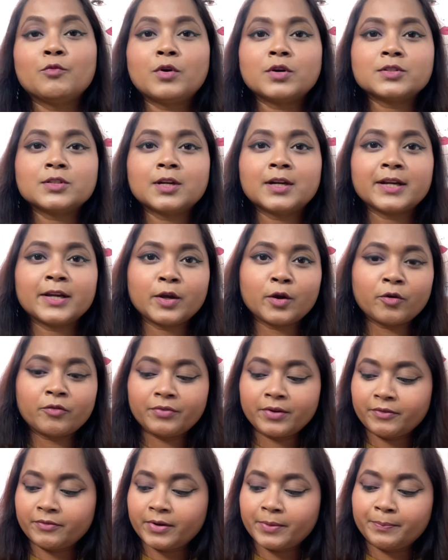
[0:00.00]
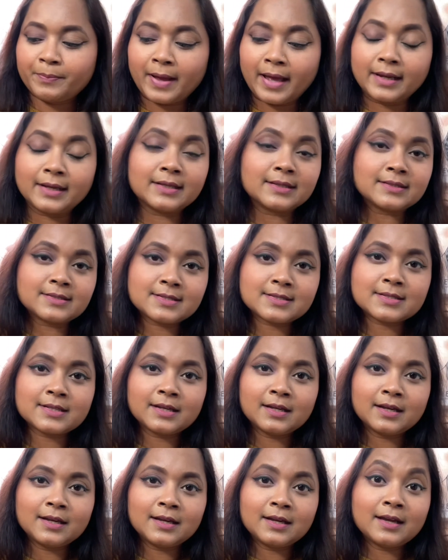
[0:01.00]
are your favorite palettes
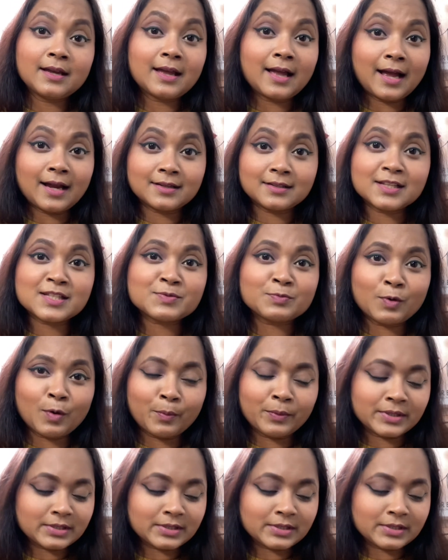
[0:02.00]
at this moment?